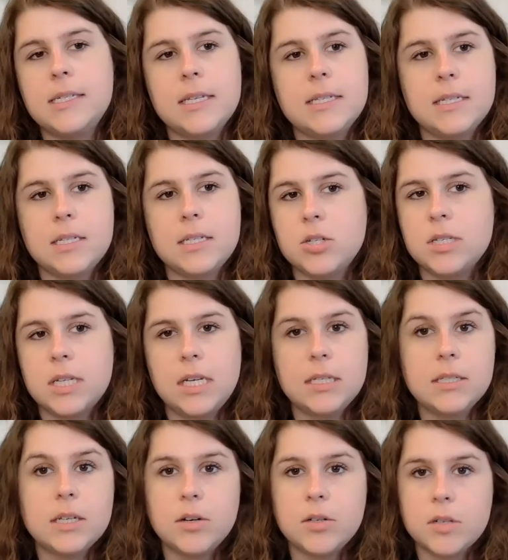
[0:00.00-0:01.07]
It's just
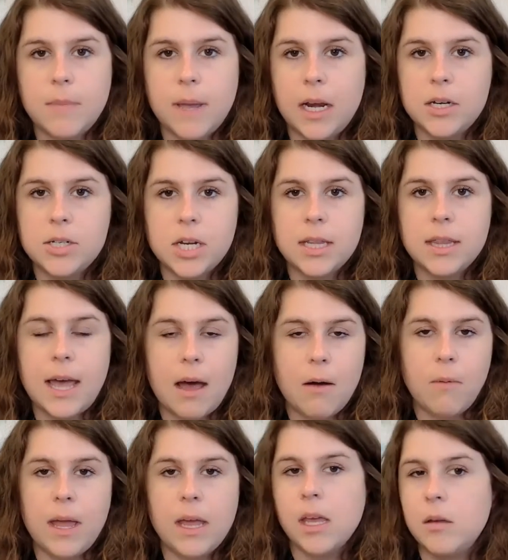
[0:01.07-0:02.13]
easier to manage it that
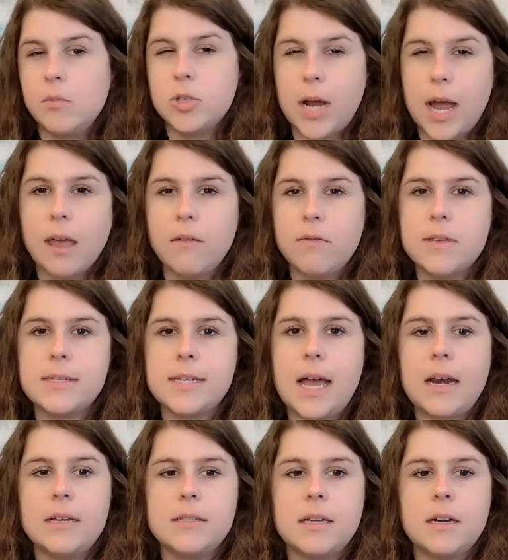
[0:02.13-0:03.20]
way and keep track of the
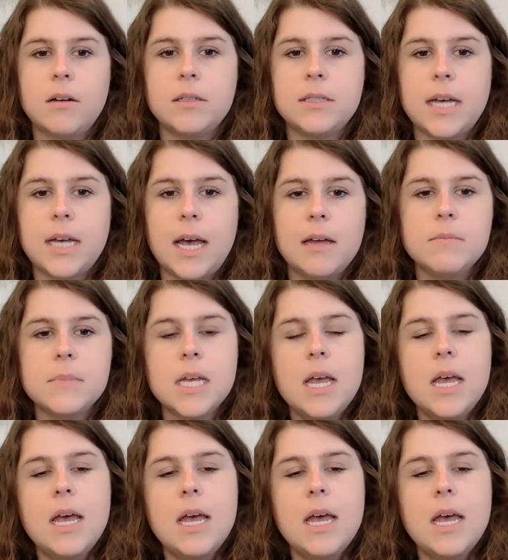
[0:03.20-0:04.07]
status at all times.